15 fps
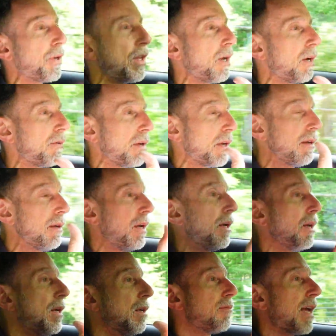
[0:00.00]
You know, you
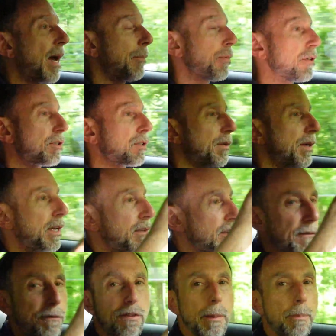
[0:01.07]
tap your screen,
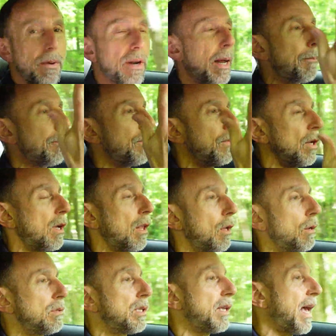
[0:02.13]
you flip it up, you
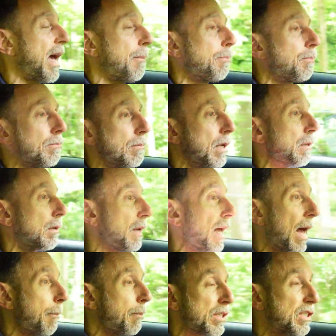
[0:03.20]
close the app, and the
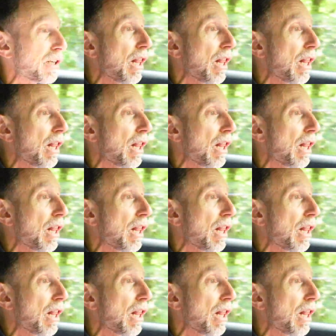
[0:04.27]
app is